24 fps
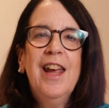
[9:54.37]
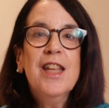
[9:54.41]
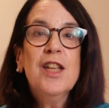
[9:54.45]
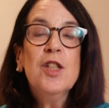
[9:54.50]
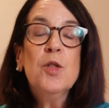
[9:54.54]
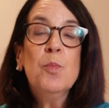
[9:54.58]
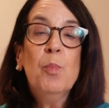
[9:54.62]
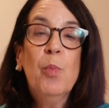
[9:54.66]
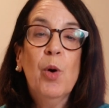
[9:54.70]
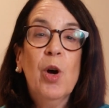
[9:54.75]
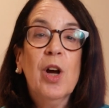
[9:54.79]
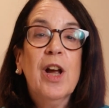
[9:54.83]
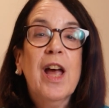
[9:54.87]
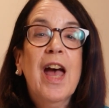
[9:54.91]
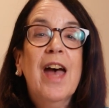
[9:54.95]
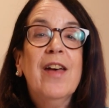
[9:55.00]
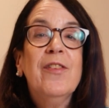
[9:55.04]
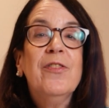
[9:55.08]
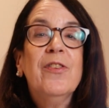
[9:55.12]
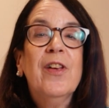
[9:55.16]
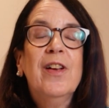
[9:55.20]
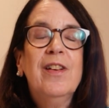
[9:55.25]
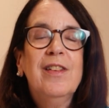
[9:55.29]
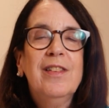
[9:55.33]
This book
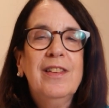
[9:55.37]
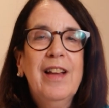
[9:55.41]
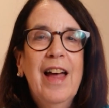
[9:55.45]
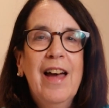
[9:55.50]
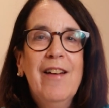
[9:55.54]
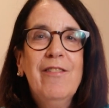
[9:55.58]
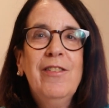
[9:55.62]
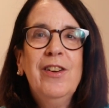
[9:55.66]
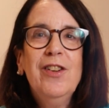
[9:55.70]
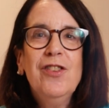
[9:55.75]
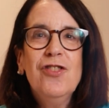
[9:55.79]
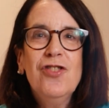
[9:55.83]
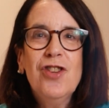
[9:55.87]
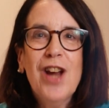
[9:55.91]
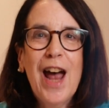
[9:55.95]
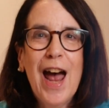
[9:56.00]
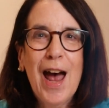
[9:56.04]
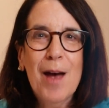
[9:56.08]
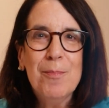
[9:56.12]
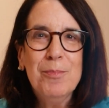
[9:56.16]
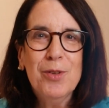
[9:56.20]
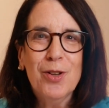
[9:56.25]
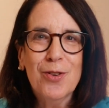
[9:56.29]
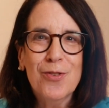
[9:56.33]
has 11
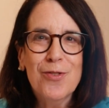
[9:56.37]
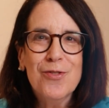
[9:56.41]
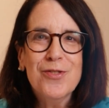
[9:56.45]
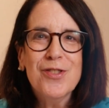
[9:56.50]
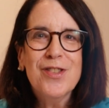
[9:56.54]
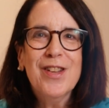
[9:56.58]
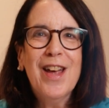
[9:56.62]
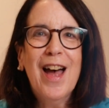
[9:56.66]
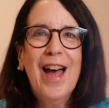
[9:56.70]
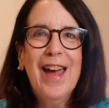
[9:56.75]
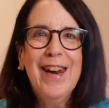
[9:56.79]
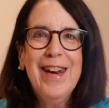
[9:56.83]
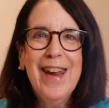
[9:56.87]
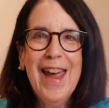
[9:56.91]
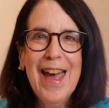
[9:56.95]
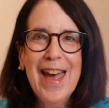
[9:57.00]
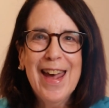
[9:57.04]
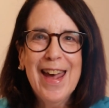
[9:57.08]
chapters on